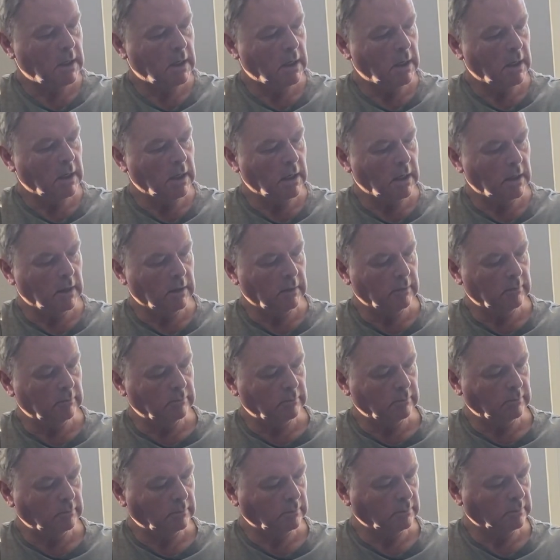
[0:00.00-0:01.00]

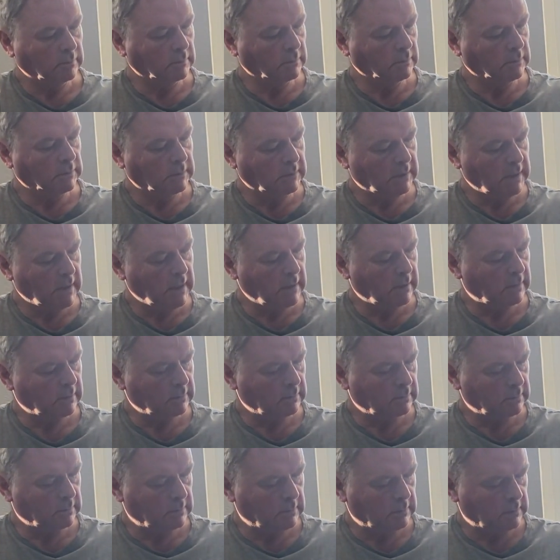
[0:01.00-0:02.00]
Again,
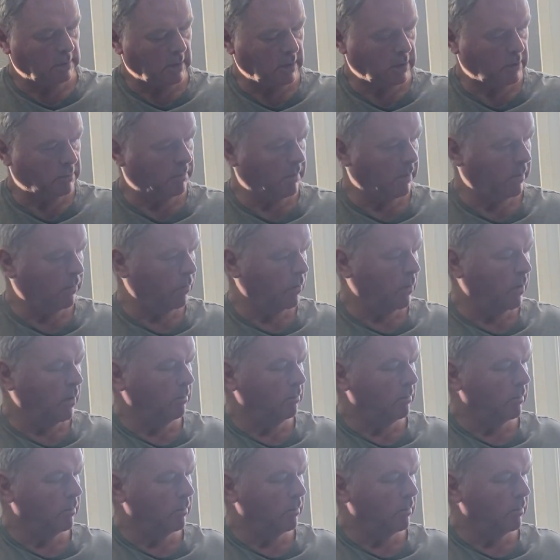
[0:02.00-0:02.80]
nice bit of work